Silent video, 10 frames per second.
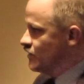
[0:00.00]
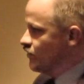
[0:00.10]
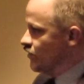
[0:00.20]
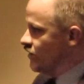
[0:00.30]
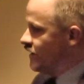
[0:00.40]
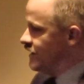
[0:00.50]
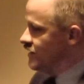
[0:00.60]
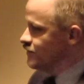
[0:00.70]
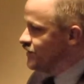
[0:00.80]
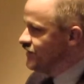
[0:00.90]
We're
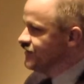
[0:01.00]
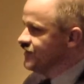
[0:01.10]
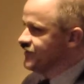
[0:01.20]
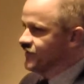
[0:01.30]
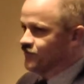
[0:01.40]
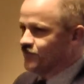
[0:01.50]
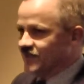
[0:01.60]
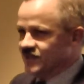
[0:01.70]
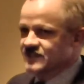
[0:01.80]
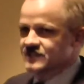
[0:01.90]
in the business of
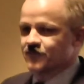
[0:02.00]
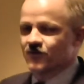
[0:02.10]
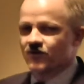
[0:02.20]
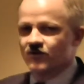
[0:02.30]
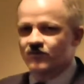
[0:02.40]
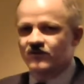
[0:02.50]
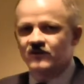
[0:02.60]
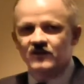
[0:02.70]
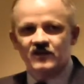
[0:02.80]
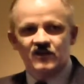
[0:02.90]
being superb,
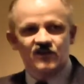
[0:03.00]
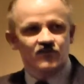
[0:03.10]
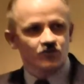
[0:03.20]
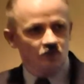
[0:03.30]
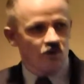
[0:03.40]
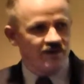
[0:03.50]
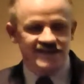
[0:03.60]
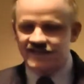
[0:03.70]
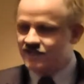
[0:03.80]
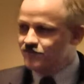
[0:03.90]
of
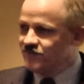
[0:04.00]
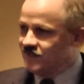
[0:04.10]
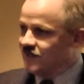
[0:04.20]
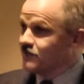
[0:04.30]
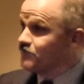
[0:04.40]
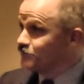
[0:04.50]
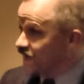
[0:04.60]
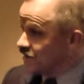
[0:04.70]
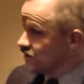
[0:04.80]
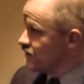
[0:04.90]
growing and being
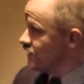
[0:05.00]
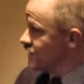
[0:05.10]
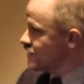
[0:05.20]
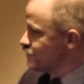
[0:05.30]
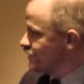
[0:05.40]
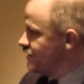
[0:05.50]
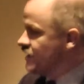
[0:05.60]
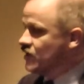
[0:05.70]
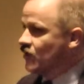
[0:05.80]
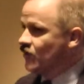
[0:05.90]
better and
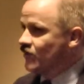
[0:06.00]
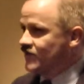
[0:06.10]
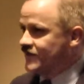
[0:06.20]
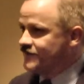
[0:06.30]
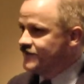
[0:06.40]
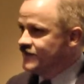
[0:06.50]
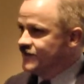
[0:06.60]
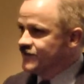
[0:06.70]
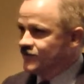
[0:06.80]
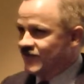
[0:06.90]
competing globally.
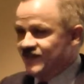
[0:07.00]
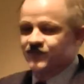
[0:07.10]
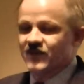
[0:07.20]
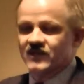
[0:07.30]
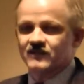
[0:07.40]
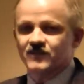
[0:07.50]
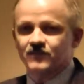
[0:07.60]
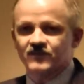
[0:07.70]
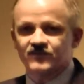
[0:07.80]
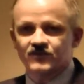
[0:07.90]
So that's my
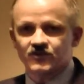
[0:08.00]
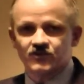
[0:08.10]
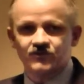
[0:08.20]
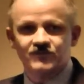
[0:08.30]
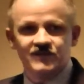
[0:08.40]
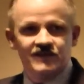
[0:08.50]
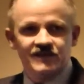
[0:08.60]
commitment to you.